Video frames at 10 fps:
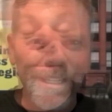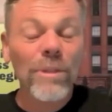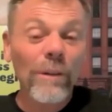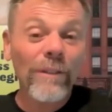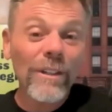
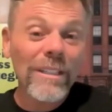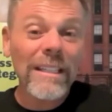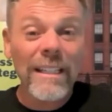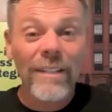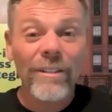So if you're
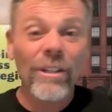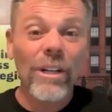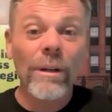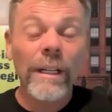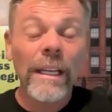sitting there and you're
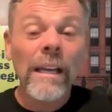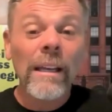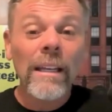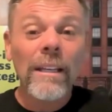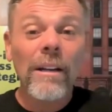going,
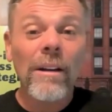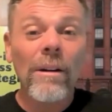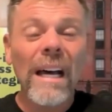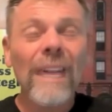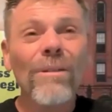
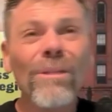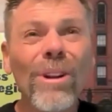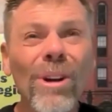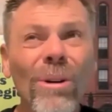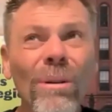I don't
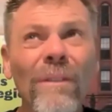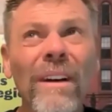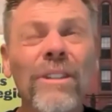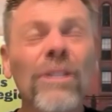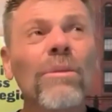know if
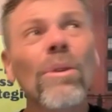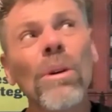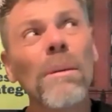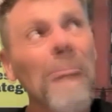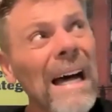I should
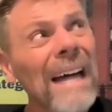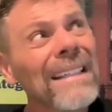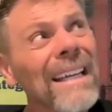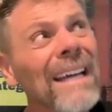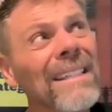record a
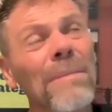podcast.